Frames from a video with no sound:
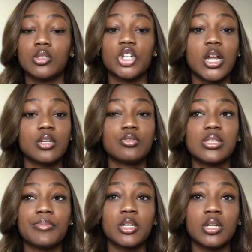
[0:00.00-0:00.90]
Try to do
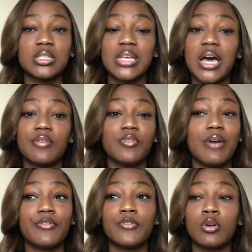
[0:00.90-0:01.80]
something on the side. If you
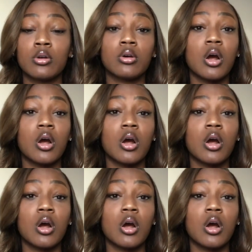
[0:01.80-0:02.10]
have a four-door